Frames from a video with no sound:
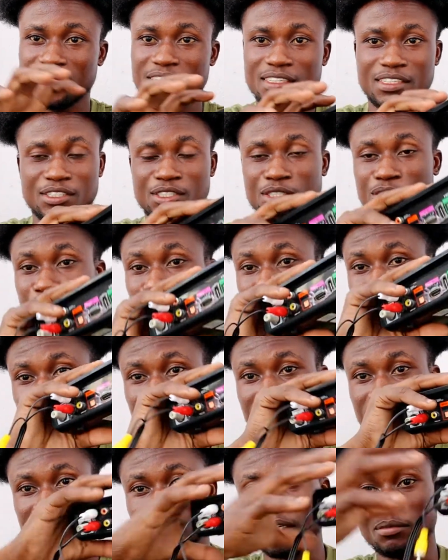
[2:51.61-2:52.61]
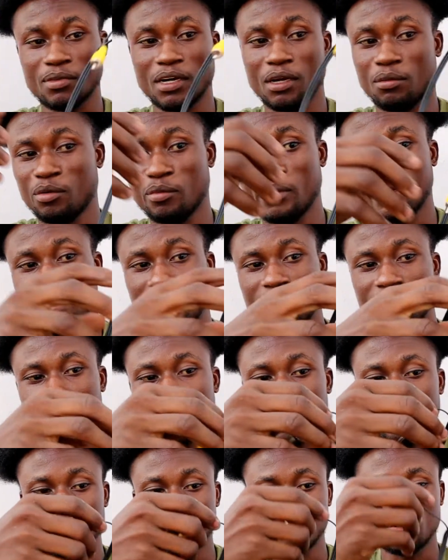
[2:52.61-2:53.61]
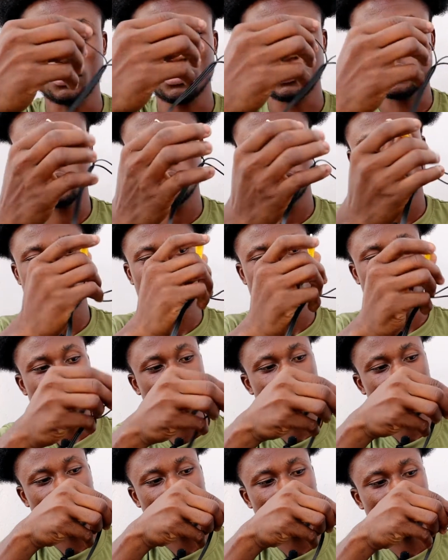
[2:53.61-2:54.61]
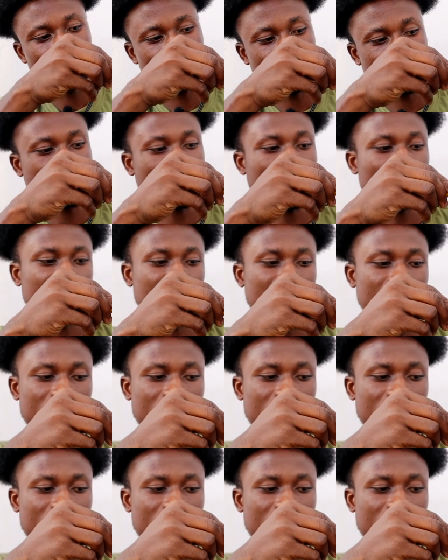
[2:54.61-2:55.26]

into use HDMI my behind the yellow ni sha with